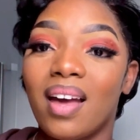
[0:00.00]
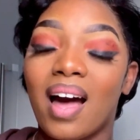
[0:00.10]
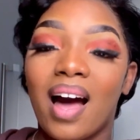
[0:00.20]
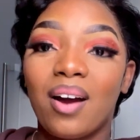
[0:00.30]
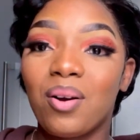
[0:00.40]

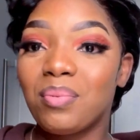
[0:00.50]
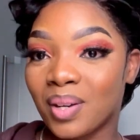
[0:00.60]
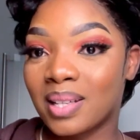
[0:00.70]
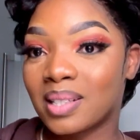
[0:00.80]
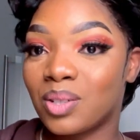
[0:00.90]
I hope you
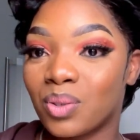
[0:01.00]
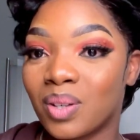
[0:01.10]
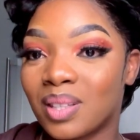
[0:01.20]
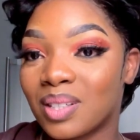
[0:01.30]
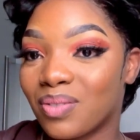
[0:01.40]
guys
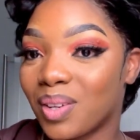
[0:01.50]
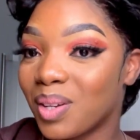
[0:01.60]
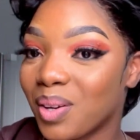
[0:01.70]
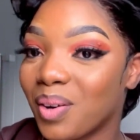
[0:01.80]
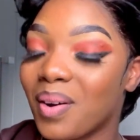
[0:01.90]
enjoyed this
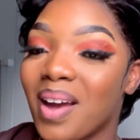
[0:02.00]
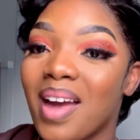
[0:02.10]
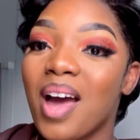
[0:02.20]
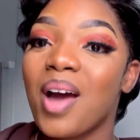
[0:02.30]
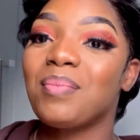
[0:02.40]
video.
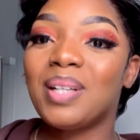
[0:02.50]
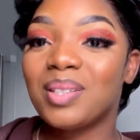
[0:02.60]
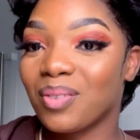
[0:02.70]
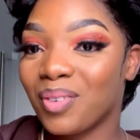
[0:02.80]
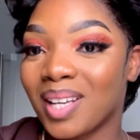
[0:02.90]
Please
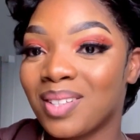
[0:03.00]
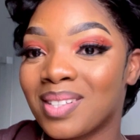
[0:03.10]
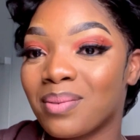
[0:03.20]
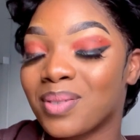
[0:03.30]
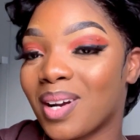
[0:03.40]
don't forget to
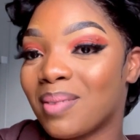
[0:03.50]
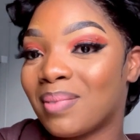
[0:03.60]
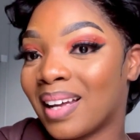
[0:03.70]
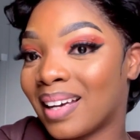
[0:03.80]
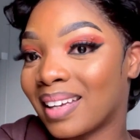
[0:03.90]
subscribe,
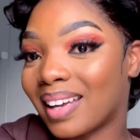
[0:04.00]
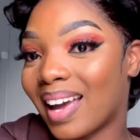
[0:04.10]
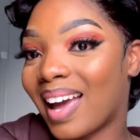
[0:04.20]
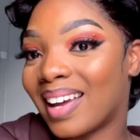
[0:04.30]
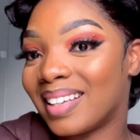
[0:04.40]
like,
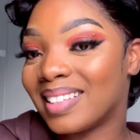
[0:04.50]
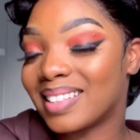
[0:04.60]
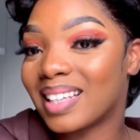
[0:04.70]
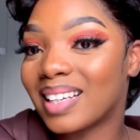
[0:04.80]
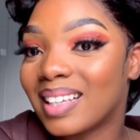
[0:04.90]
and
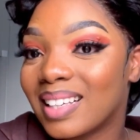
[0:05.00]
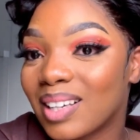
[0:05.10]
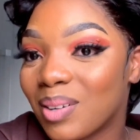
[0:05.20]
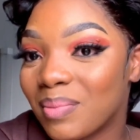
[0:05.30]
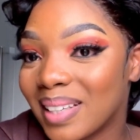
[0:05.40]

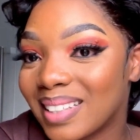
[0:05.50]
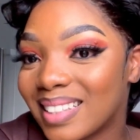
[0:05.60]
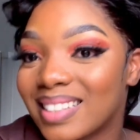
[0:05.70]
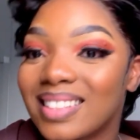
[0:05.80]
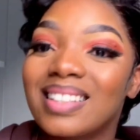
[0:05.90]

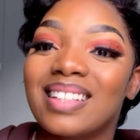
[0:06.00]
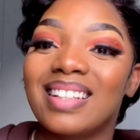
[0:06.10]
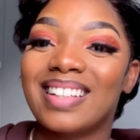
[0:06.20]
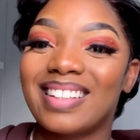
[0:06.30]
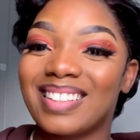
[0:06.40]
comment.
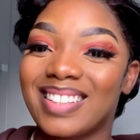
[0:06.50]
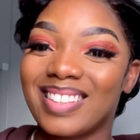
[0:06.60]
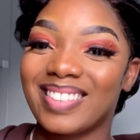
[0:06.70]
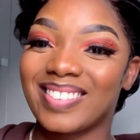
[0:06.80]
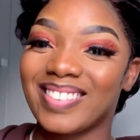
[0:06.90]

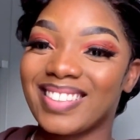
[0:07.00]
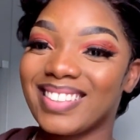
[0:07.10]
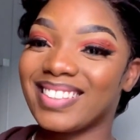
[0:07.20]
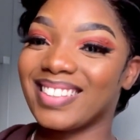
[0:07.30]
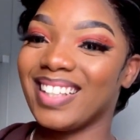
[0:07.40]

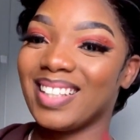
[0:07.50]
Toodles.